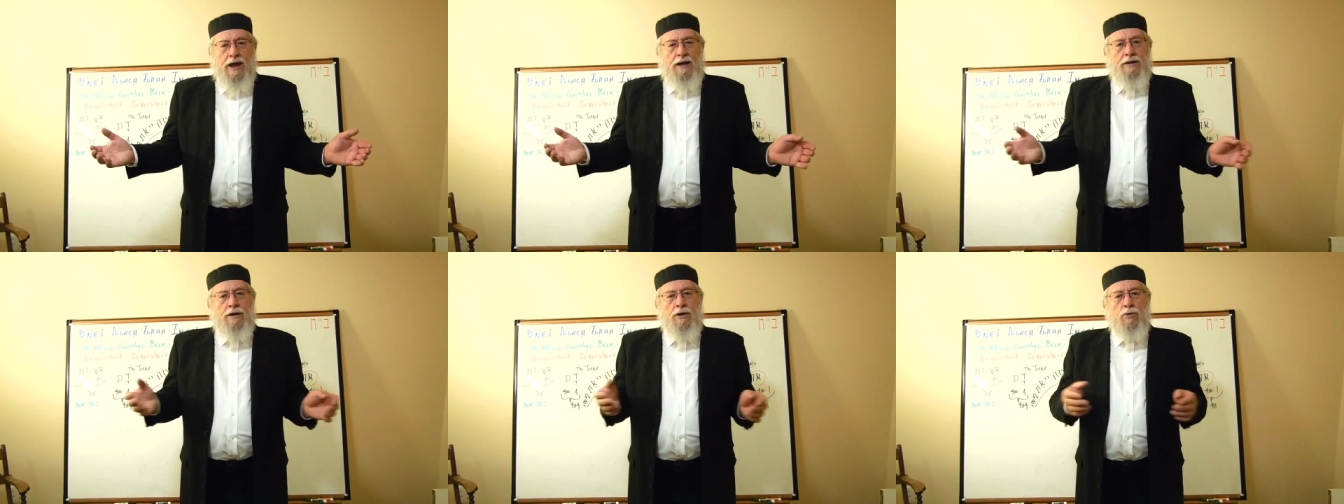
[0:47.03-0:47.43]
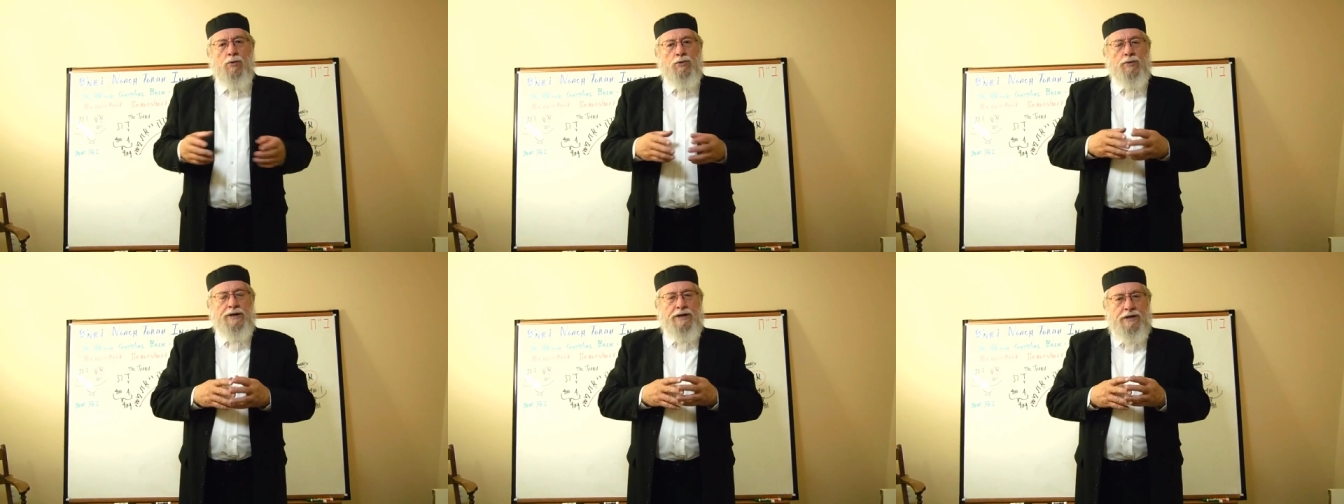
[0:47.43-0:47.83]
And
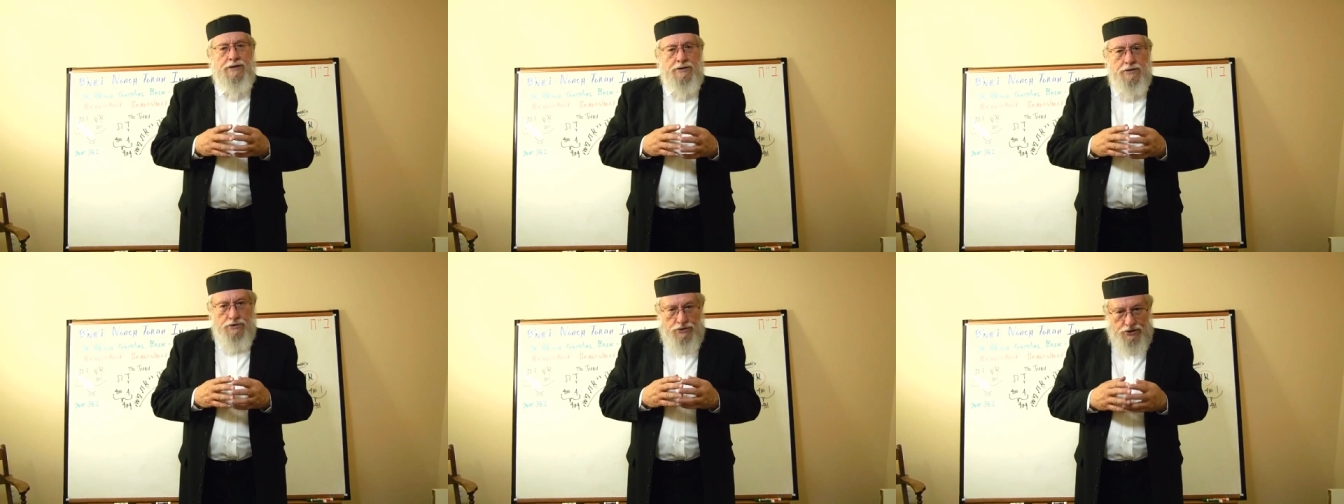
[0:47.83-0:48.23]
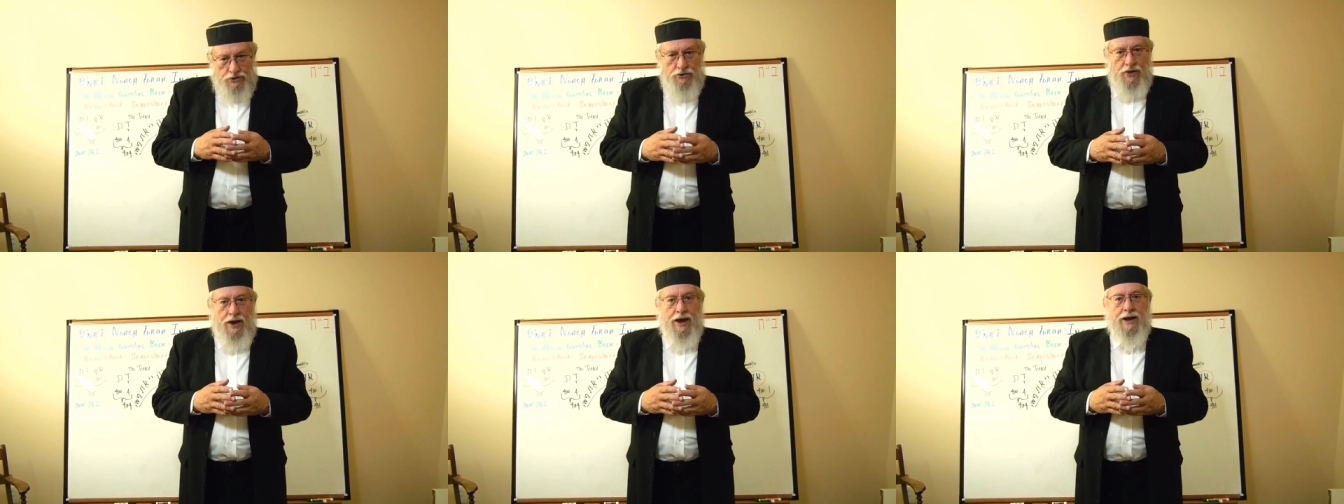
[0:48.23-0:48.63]
when we
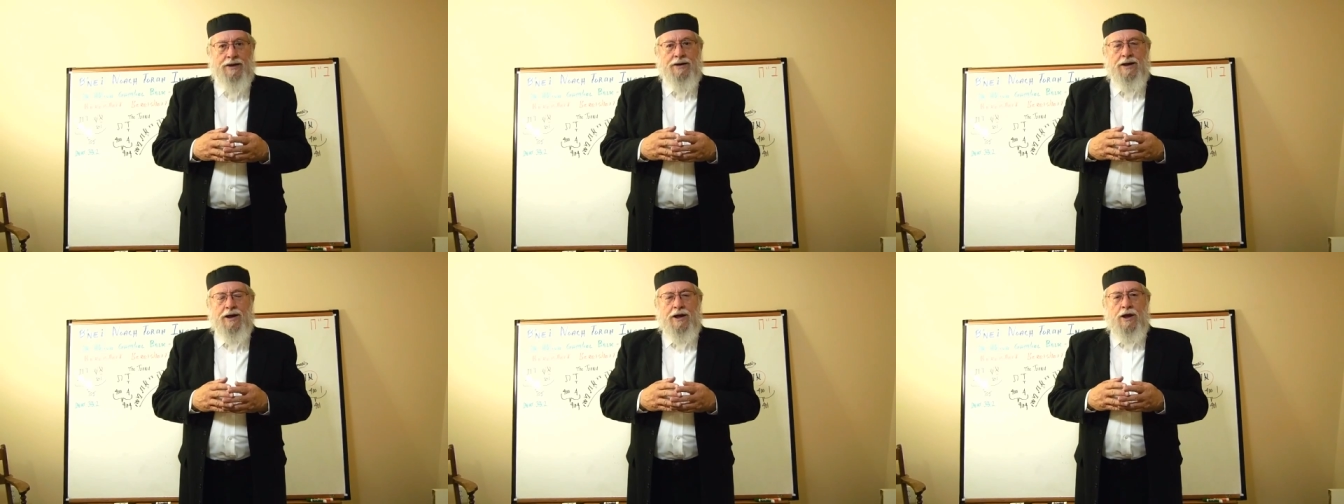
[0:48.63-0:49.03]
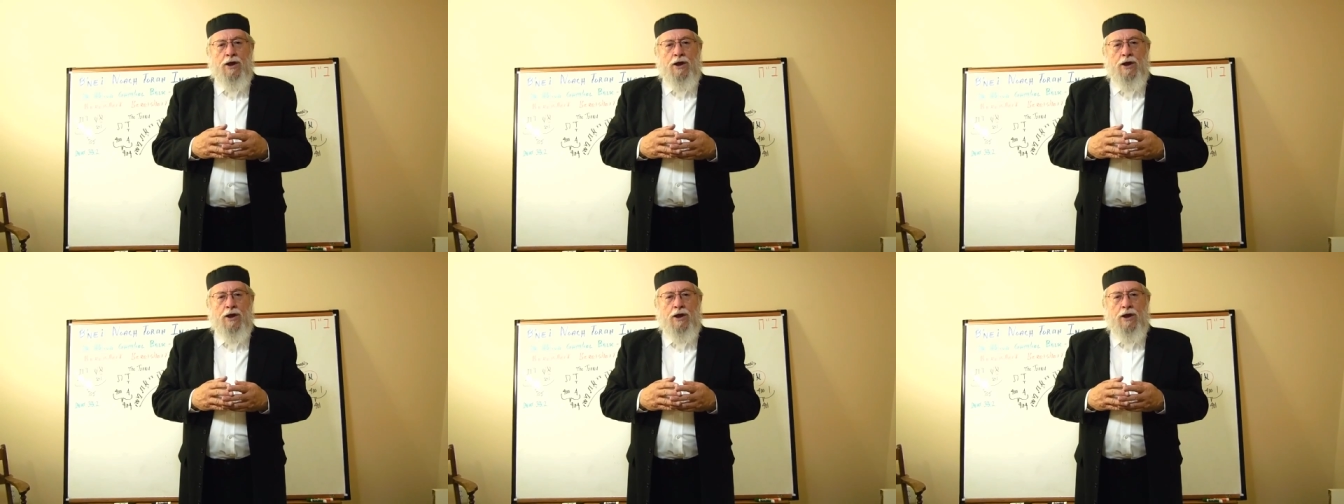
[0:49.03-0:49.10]
do that,